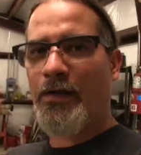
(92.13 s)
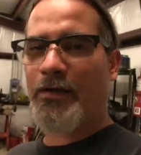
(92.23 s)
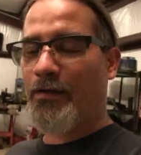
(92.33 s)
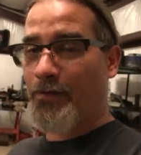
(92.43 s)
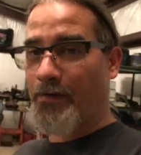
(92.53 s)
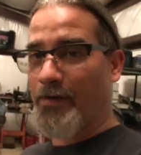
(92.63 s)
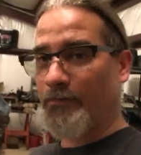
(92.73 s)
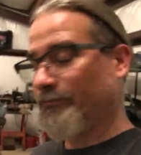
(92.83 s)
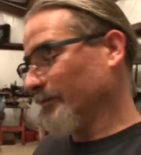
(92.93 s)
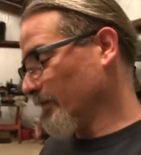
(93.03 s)
not, I
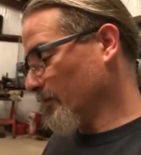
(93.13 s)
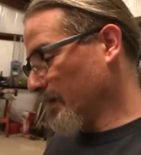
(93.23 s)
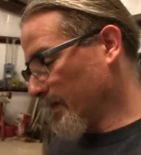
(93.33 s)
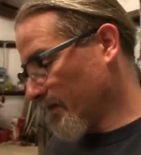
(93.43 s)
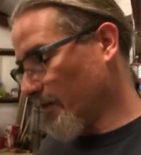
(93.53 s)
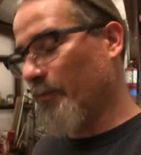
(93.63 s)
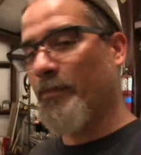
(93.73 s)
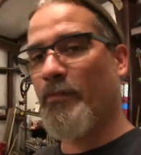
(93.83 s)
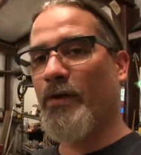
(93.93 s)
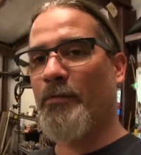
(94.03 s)
thought, you know, make it an
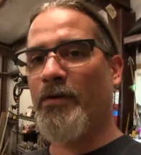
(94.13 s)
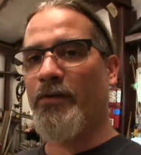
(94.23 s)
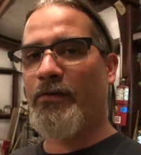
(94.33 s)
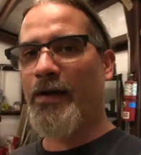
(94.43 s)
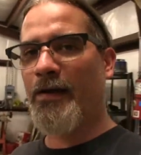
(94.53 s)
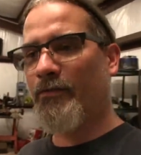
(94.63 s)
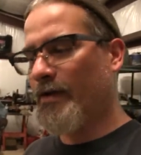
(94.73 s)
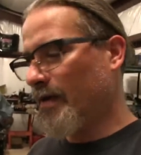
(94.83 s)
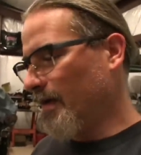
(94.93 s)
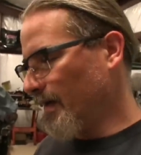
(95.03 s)
open primary drive.
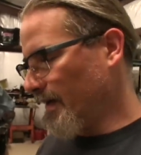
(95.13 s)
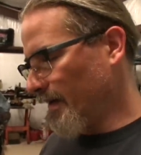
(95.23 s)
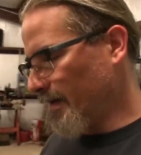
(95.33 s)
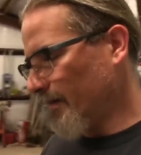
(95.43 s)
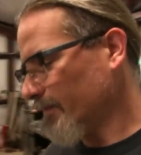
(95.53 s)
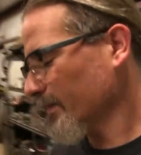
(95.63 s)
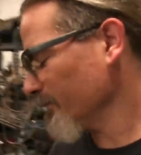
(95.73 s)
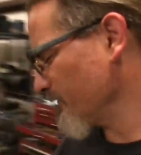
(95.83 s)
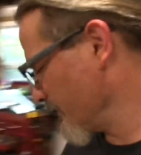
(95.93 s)
And even if